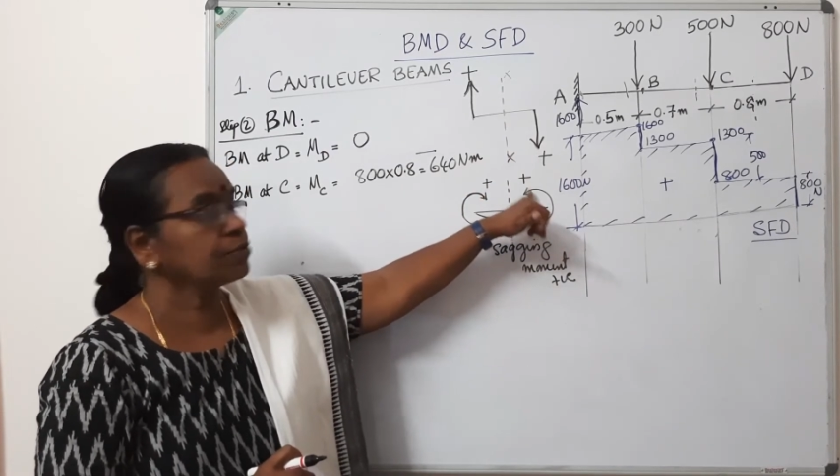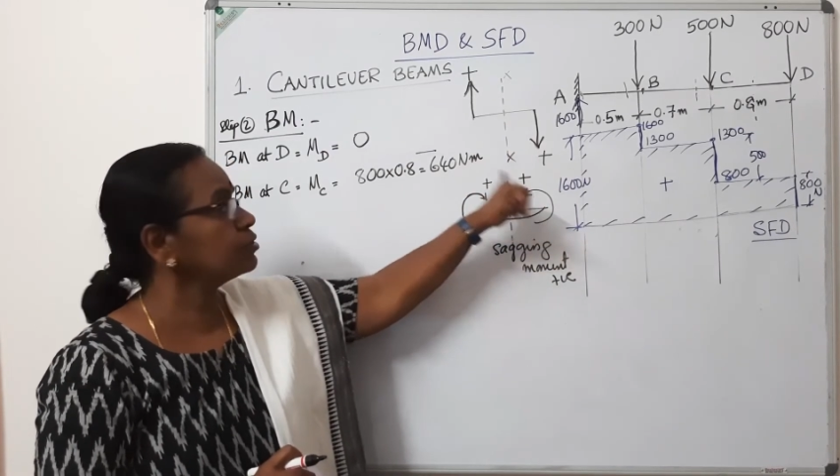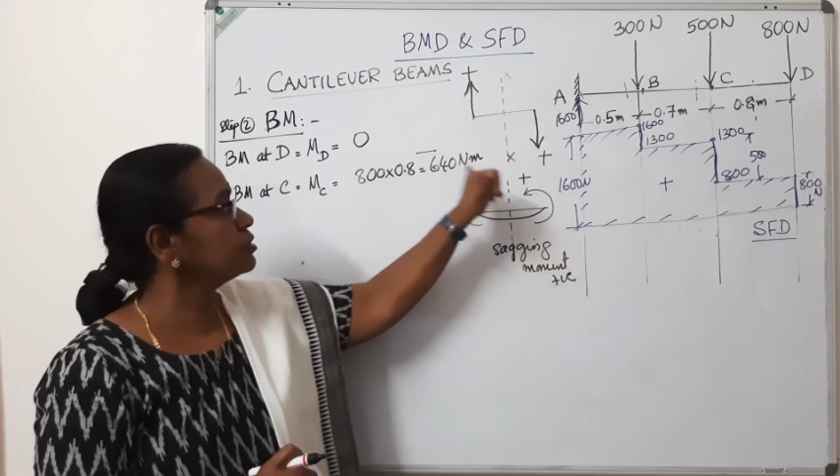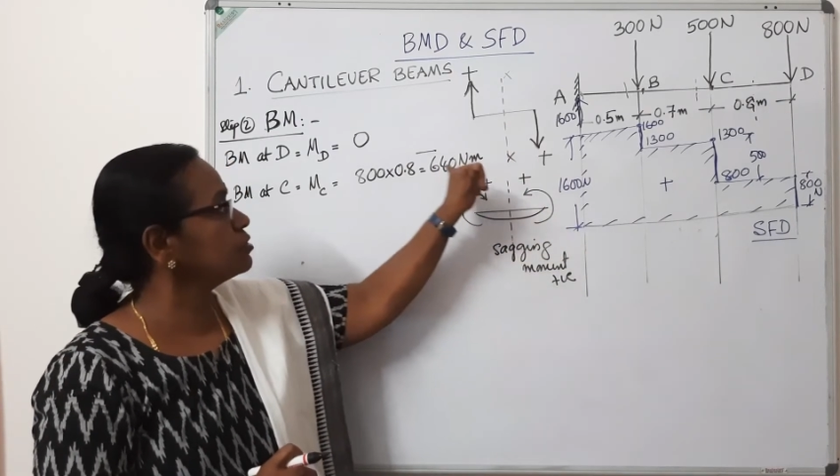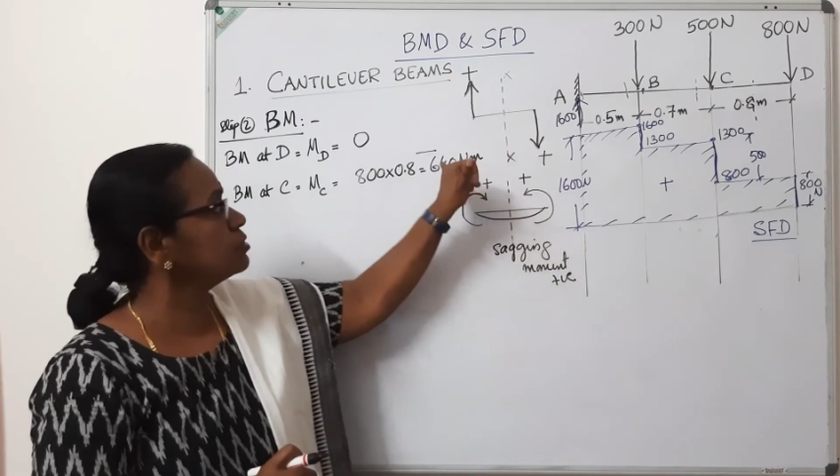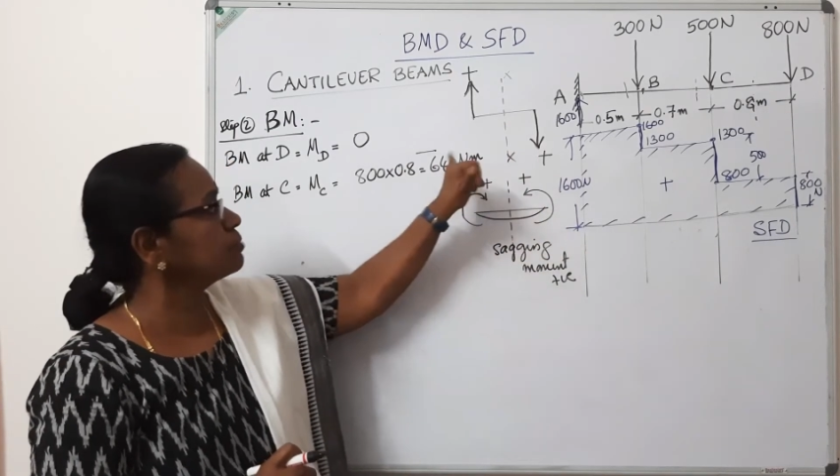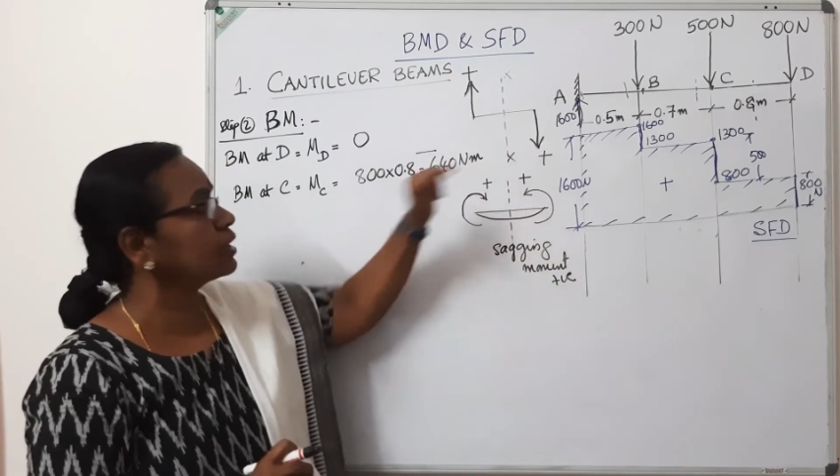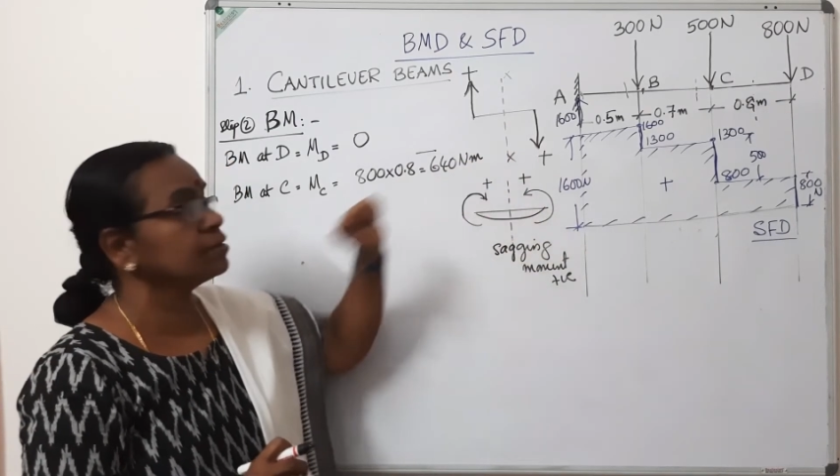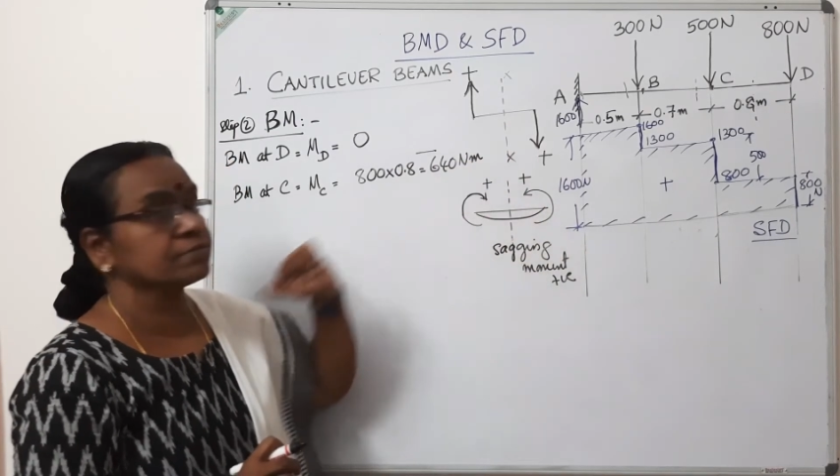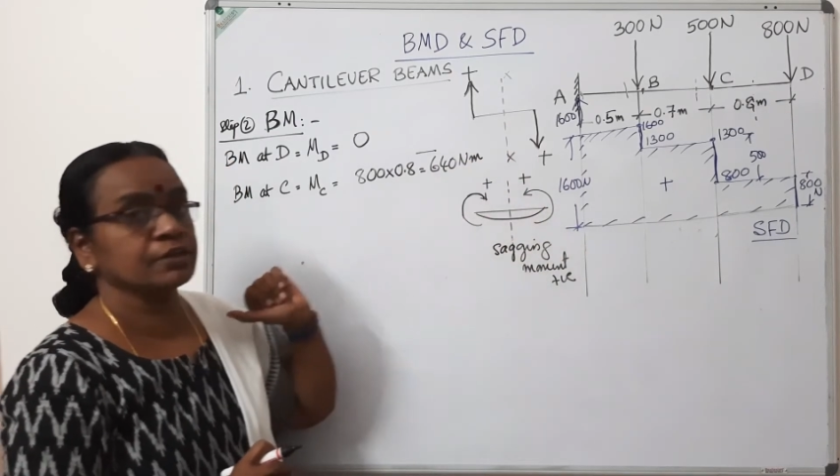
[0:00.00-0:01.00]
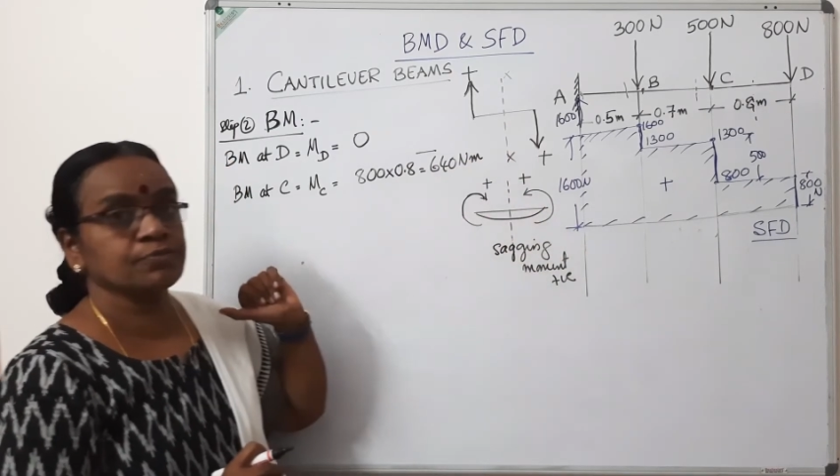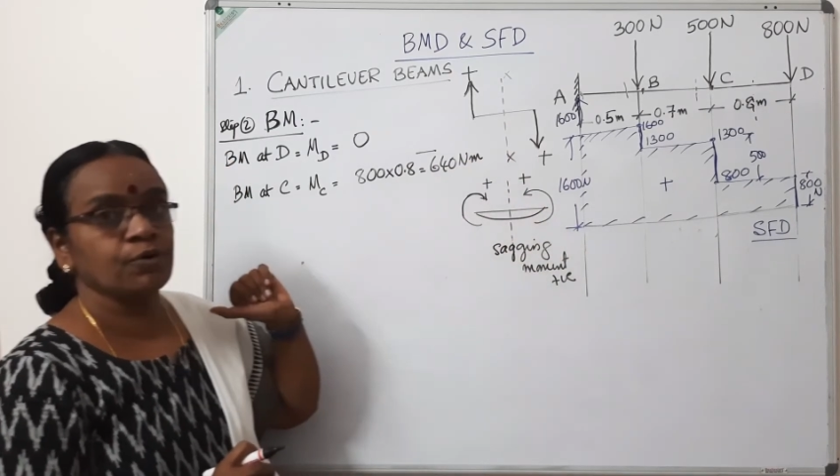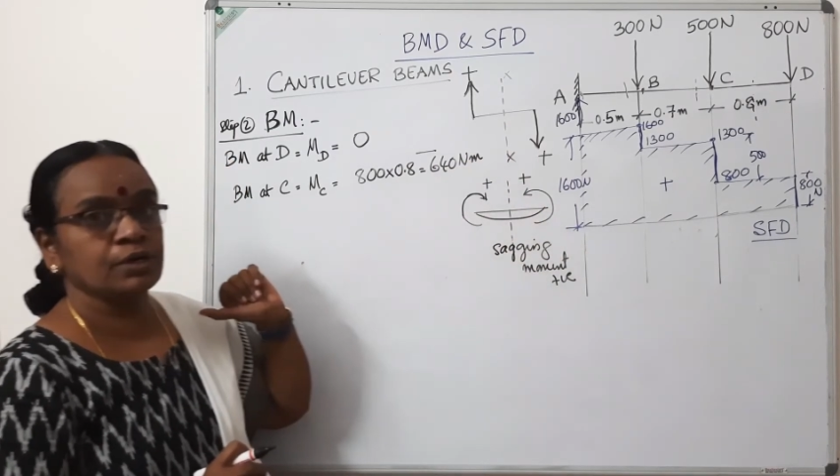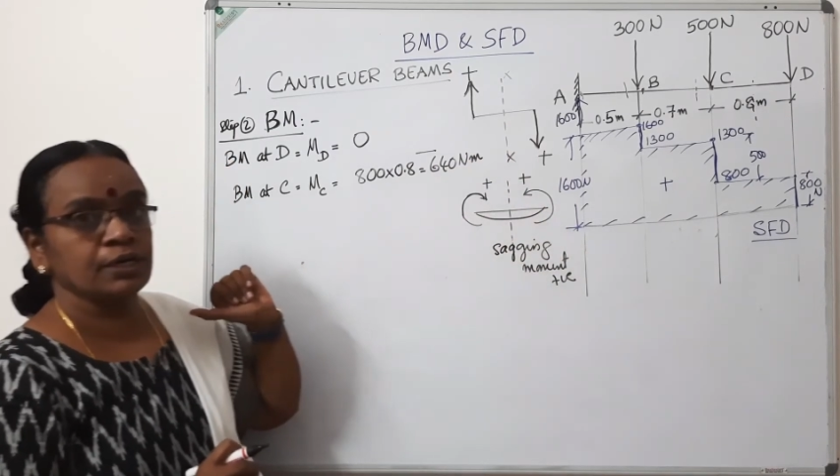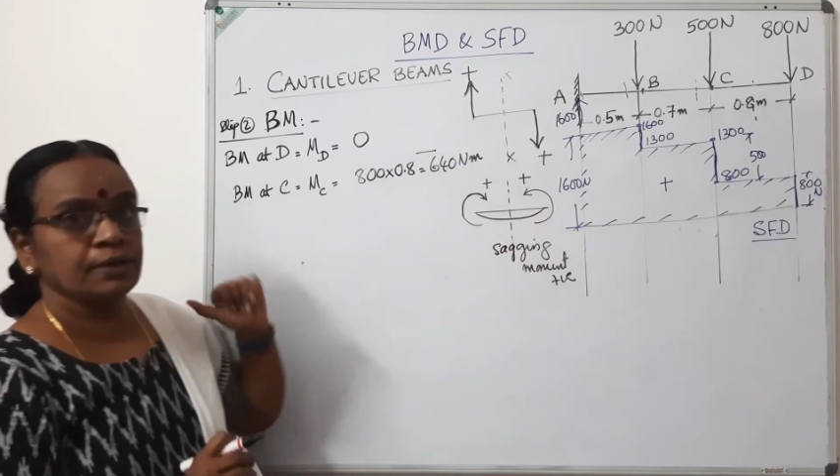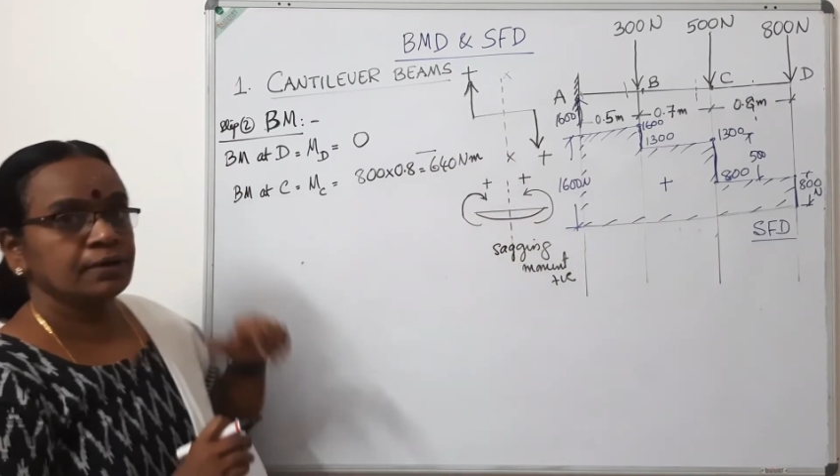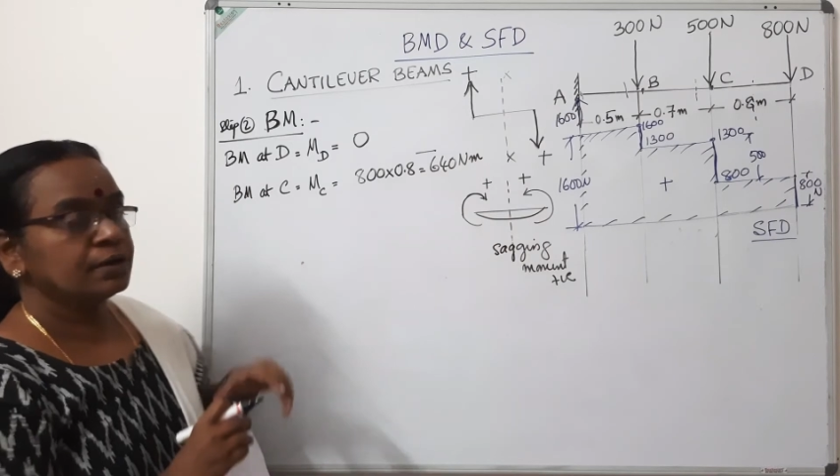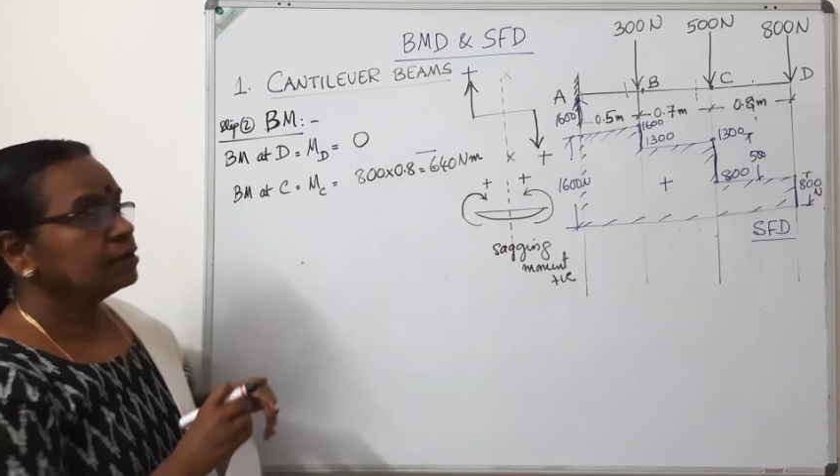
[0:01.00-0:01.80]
So this is minus 640.